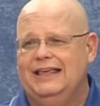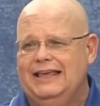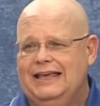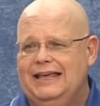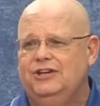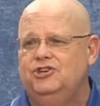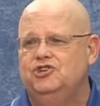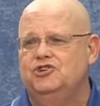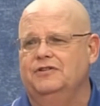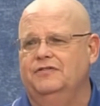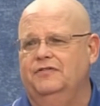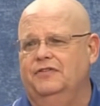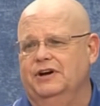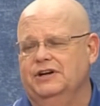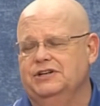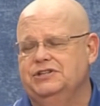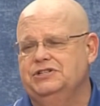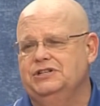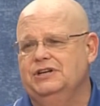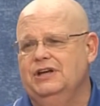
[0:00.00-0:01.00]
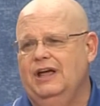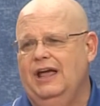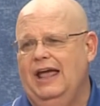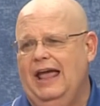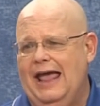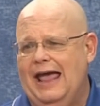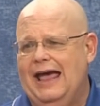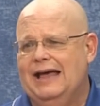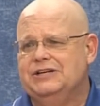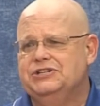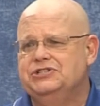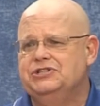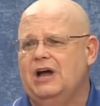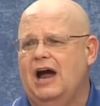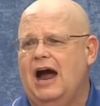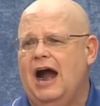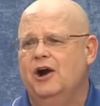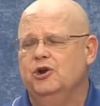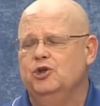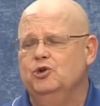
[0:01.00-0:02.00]
each of us has
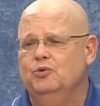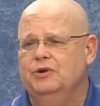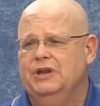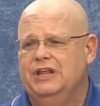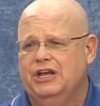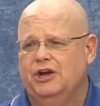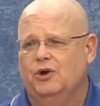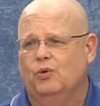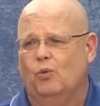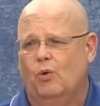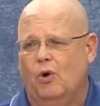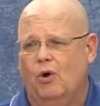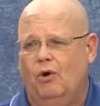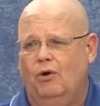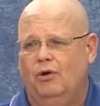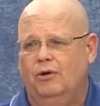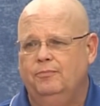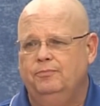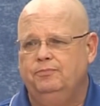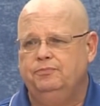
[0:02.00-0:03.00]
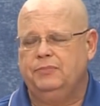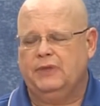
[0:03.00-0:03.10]
our unique role.